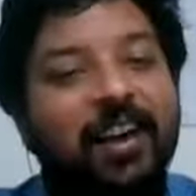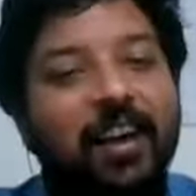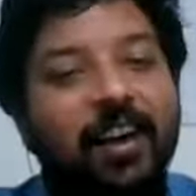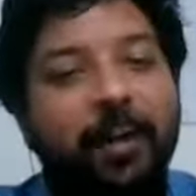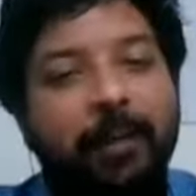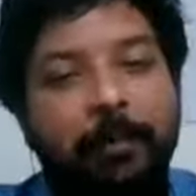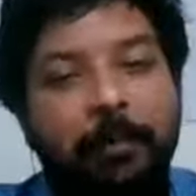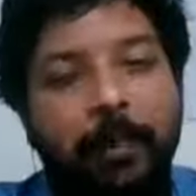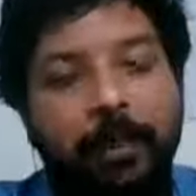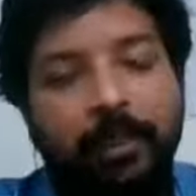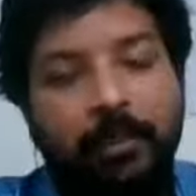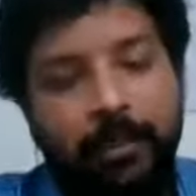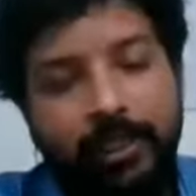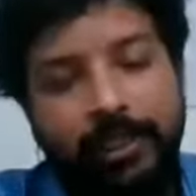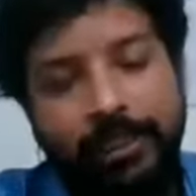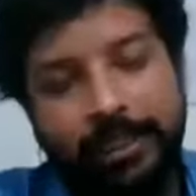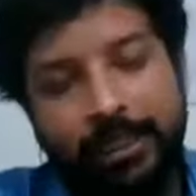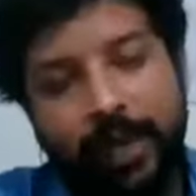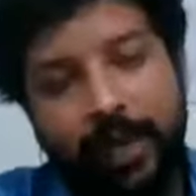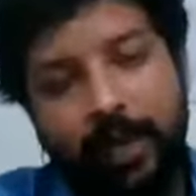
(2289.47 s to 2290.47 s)
But
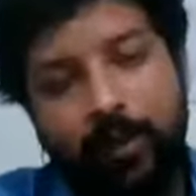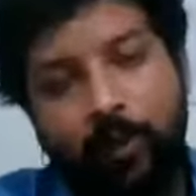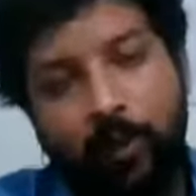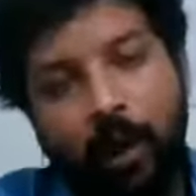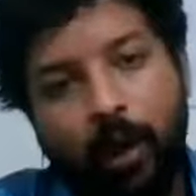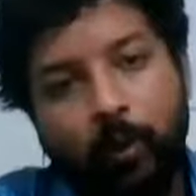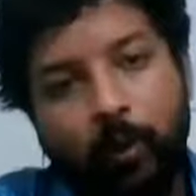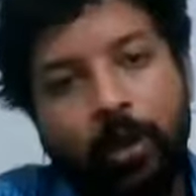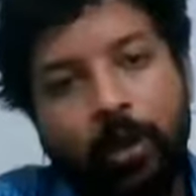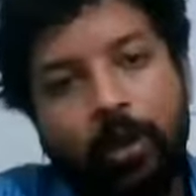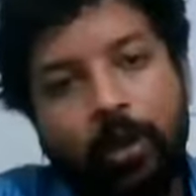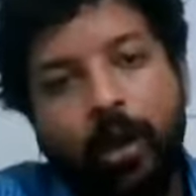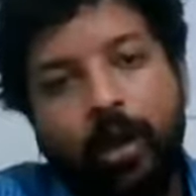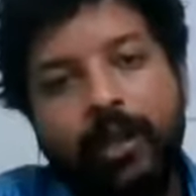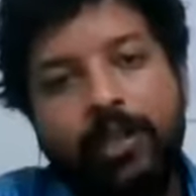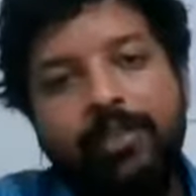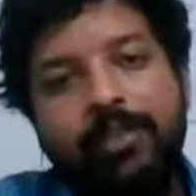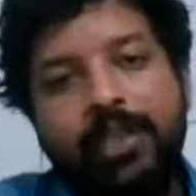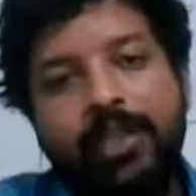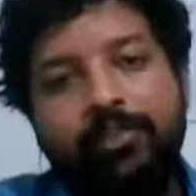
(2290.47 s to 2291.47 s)
sir, I wanted to
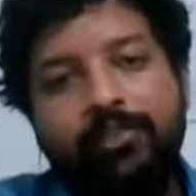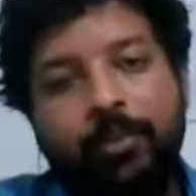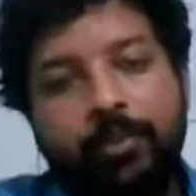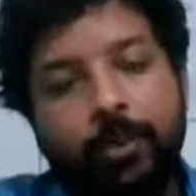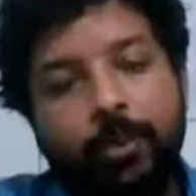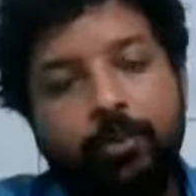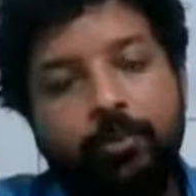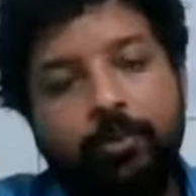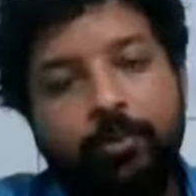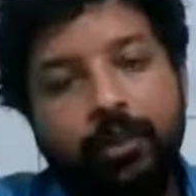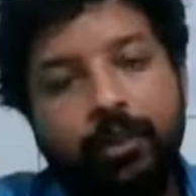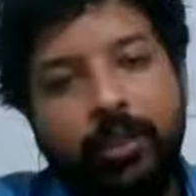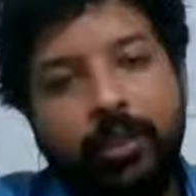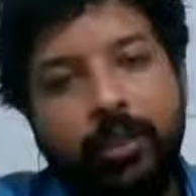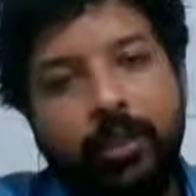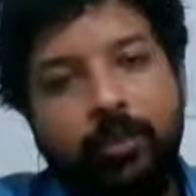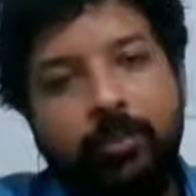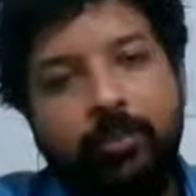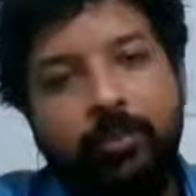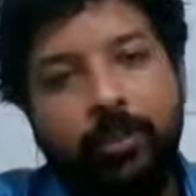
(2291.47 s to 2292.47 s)
understand from
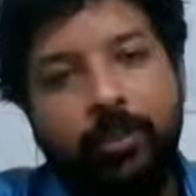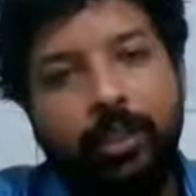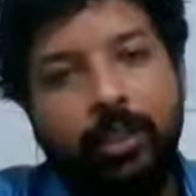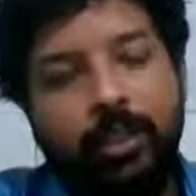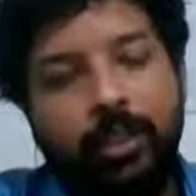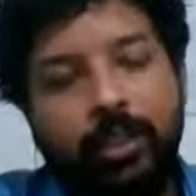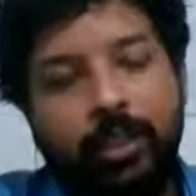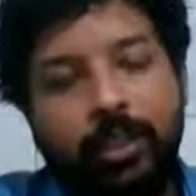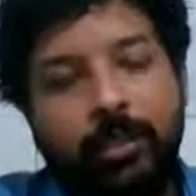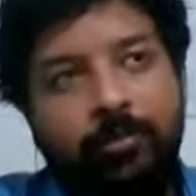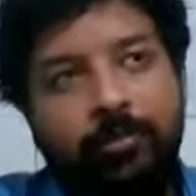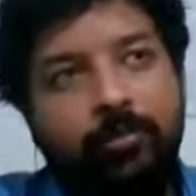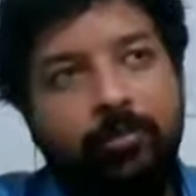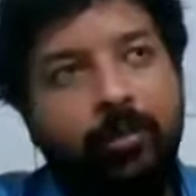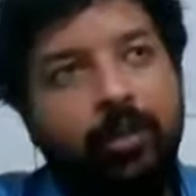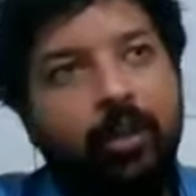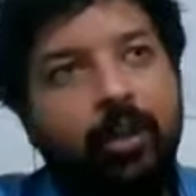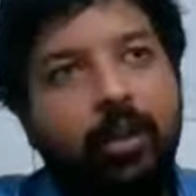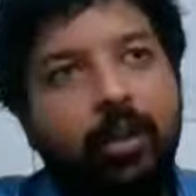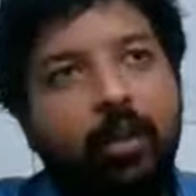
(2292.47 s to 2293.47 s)
you,
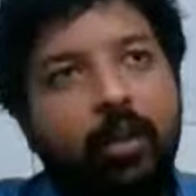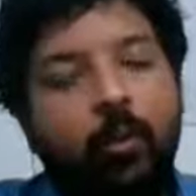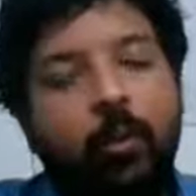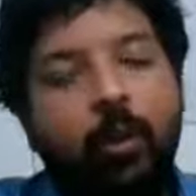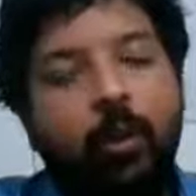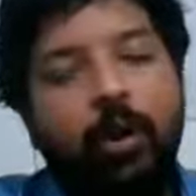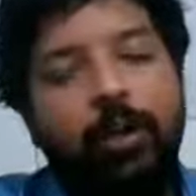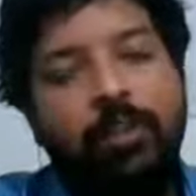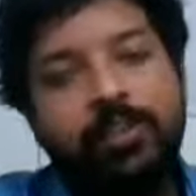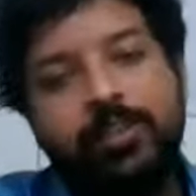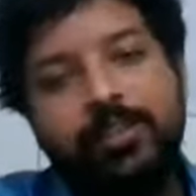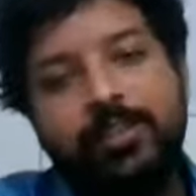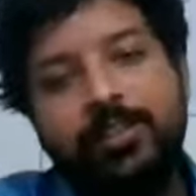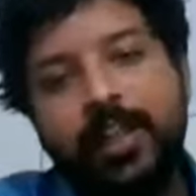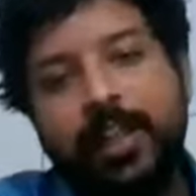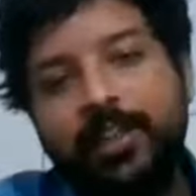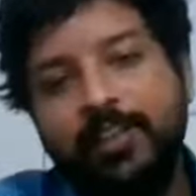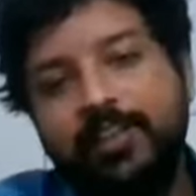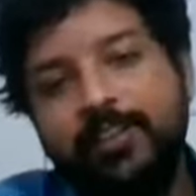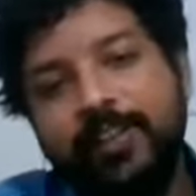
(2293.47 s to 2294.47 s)
what is the
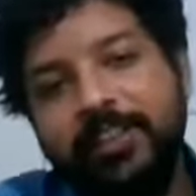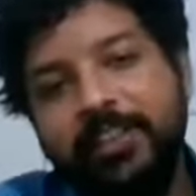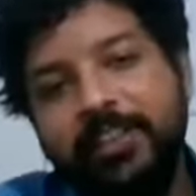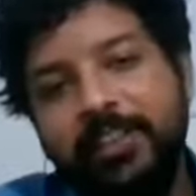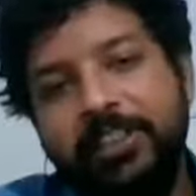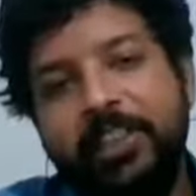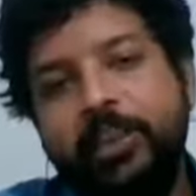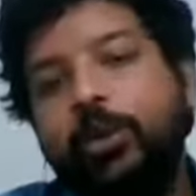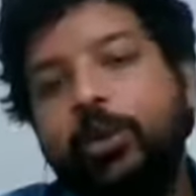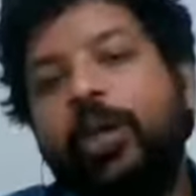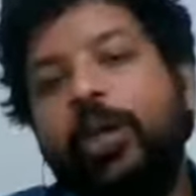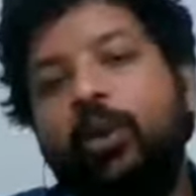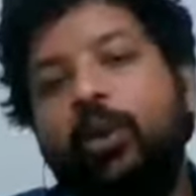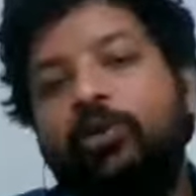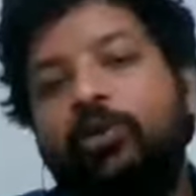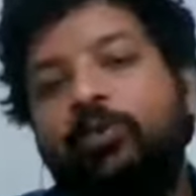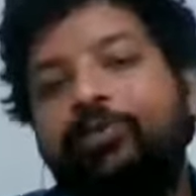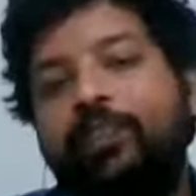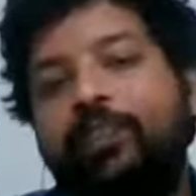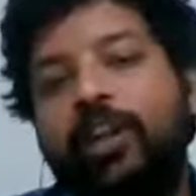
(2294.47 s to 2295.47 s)
satisfaction that you get
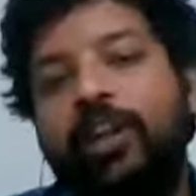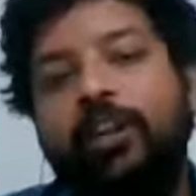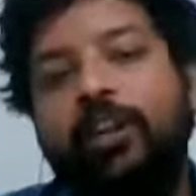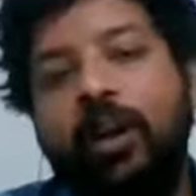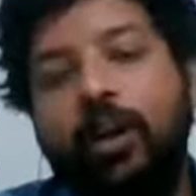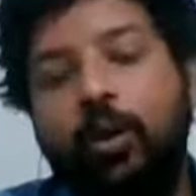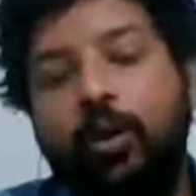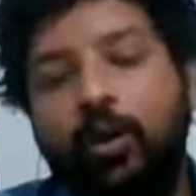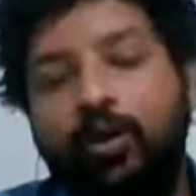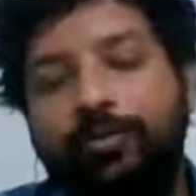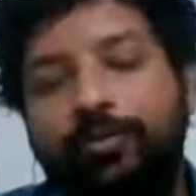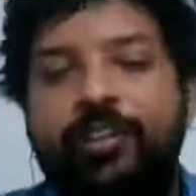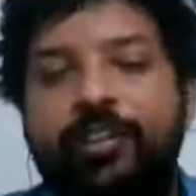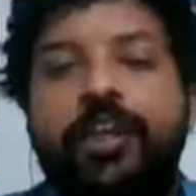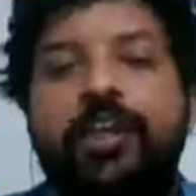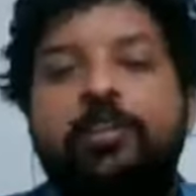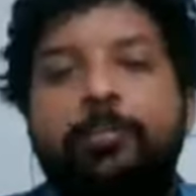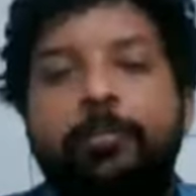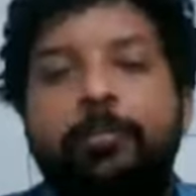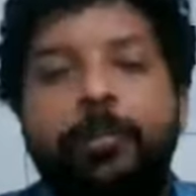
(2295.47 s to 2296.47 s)
out of
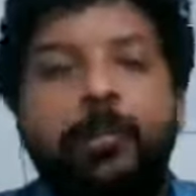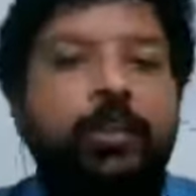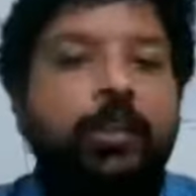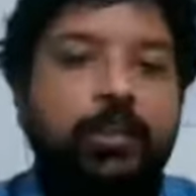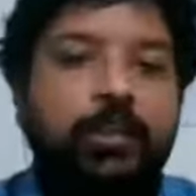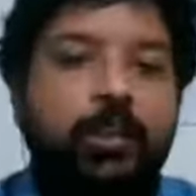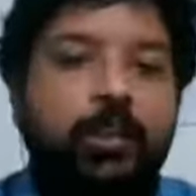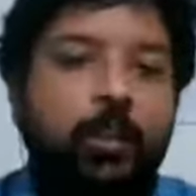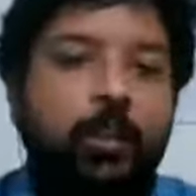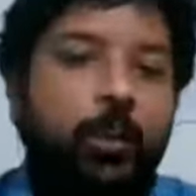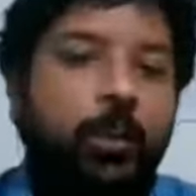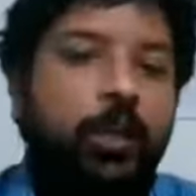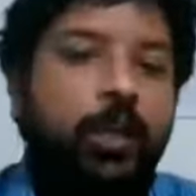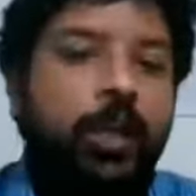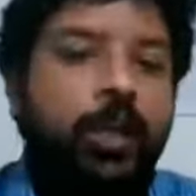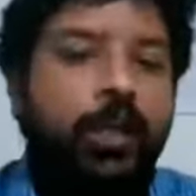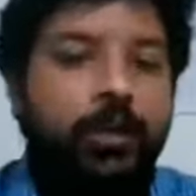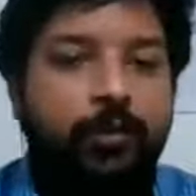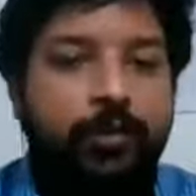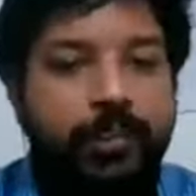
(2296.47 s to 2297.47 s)
philanthropy doing your
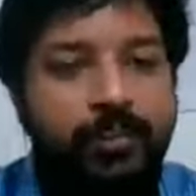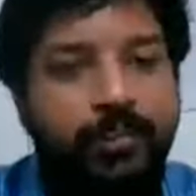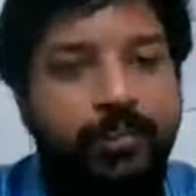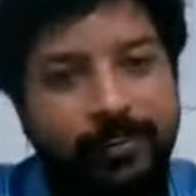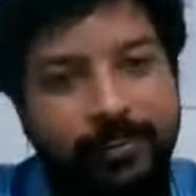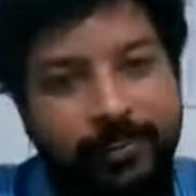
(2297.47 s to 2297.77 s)
activities?